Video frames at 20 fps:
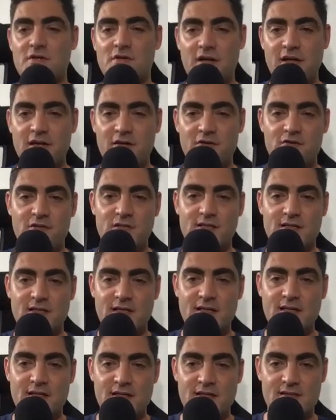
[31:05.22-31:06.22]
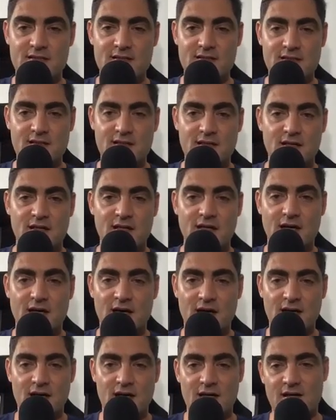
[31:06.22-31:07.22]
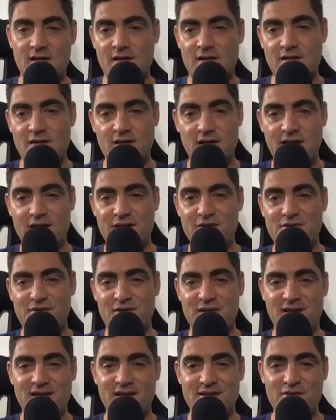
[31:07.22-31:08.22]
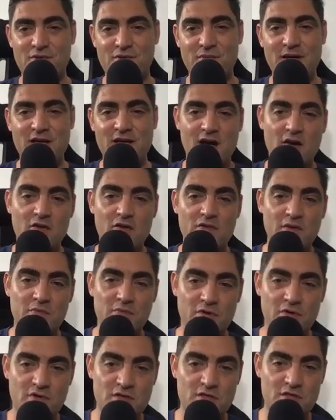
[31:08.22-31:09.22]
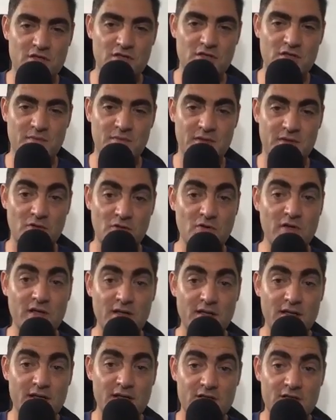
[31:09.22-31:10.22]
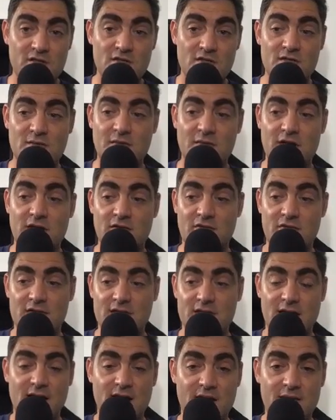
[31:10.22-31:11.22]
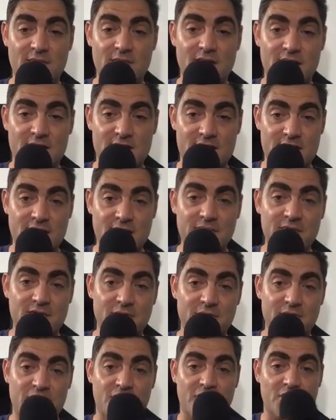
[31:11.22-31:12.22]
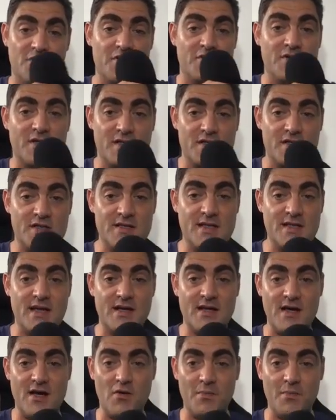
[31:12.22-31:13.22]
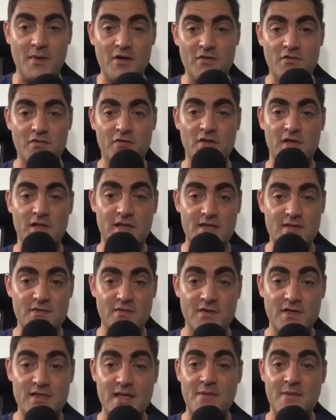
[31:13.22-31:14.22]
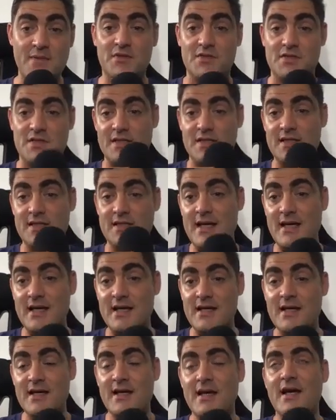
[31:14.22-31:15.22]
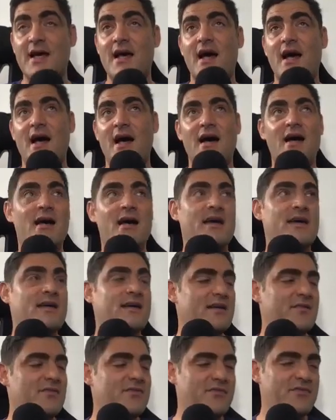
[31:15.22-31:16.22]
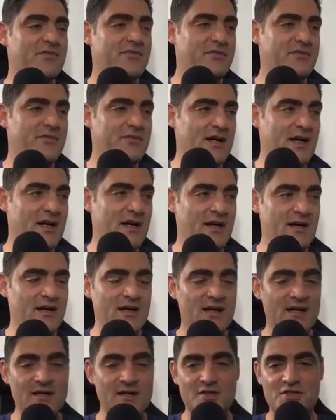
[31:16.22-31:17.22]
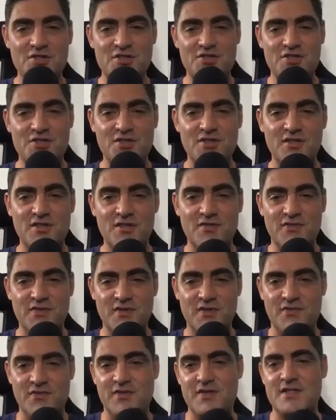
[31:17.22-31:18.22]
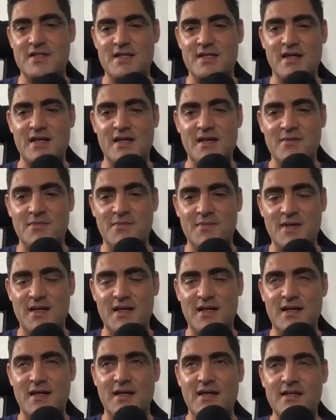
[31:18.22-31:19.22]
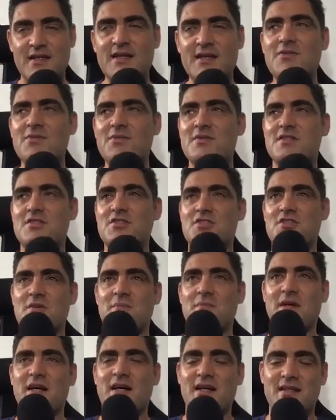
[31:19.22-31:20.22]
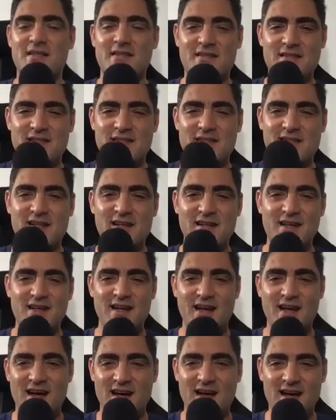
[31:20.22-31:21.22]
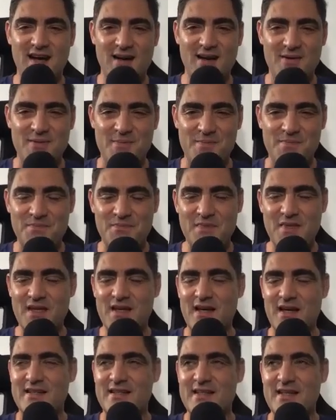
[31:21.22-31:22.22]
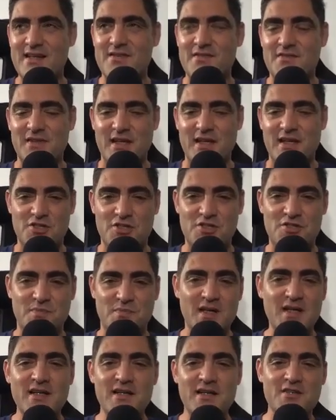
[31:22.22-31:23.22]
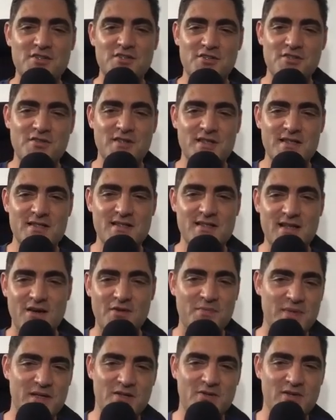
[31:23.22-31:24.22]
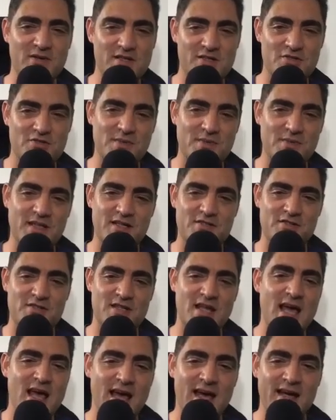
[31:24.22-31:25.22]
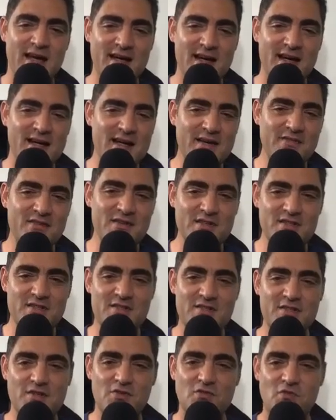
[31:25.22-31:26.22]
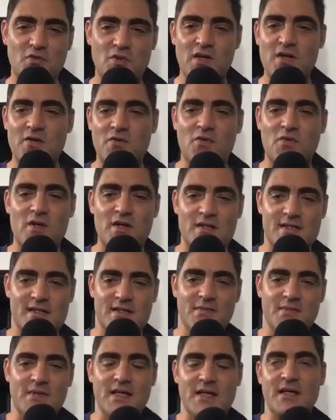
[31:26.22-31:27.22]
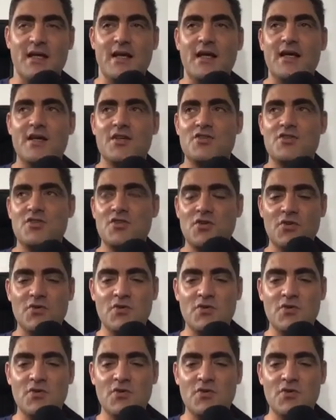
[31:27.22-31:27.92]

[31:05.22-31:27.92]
your interest is, you can, no matter how you approach Bitcoin, it's just a matter of time and depth before you understand how powerful it is. For example, today I understood for the first time, I think it was Chamat's idea of like schmuck insurance, how Bitcoin is schmuck insurance. And I never understood what does he mean. So